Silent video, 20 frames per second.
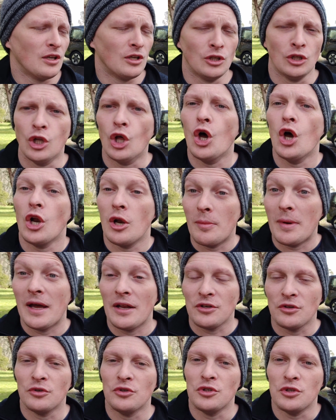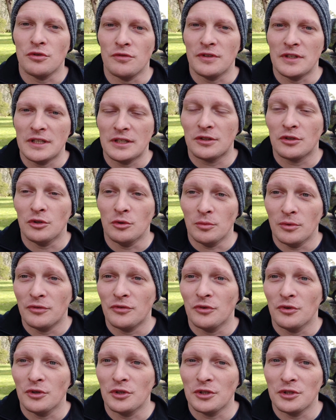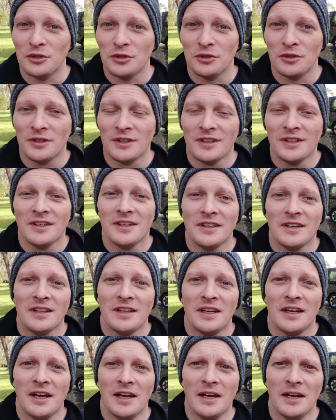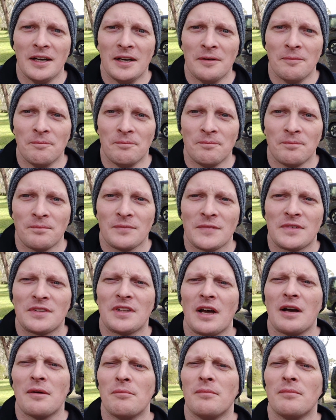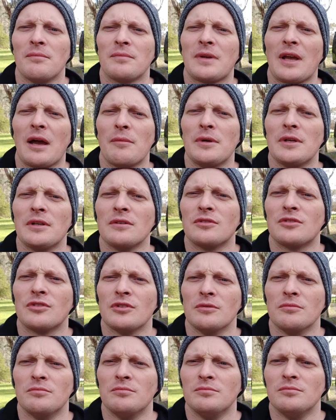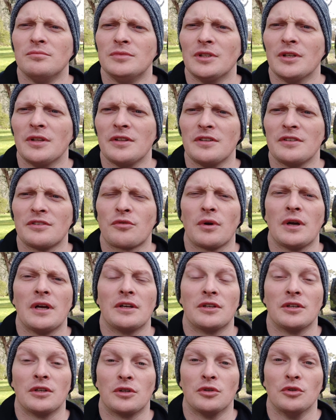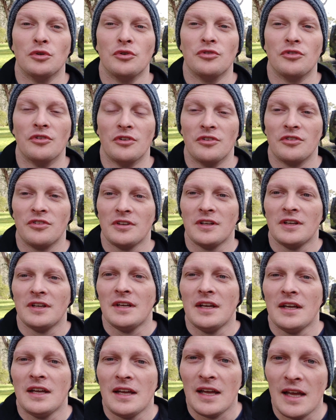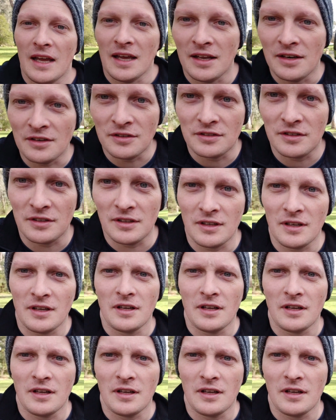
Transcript: learn about your new vehicle before you start coming to these grand conclusions. And